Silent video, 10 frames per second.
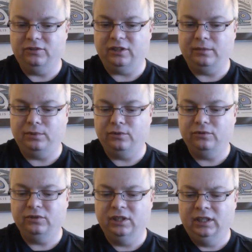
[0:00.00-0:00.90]
no
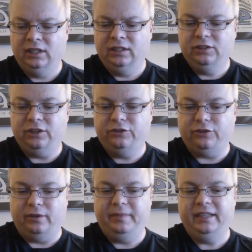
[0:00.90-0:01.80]
troubles. Just
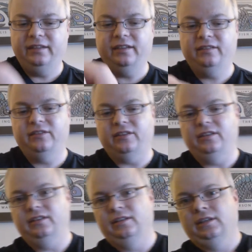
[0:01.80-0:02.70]
tremendous,